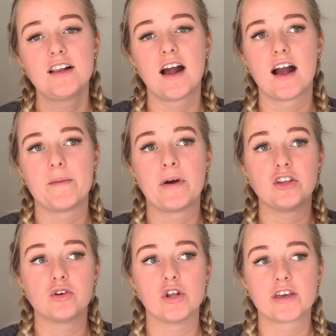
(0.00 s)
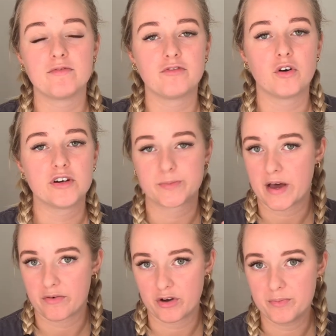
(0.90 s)
and you're looking for a
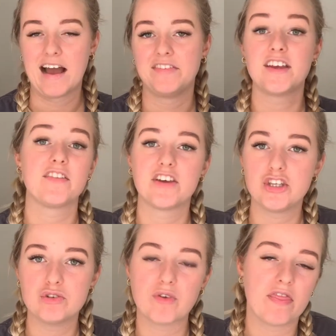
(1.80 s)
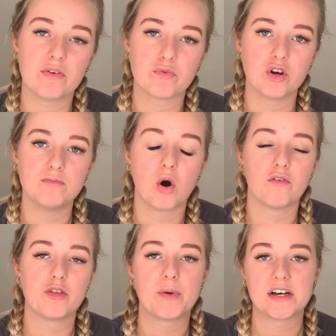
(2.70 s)
spare room, and yeah, then you rent the room
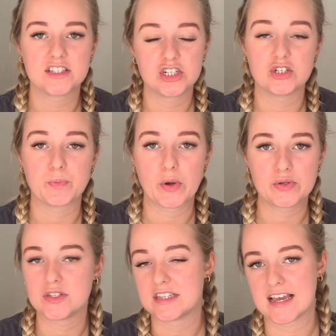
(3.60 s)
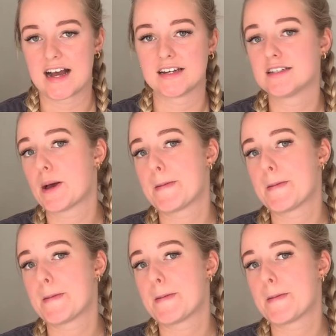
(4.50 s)
off the person who's posted the ad.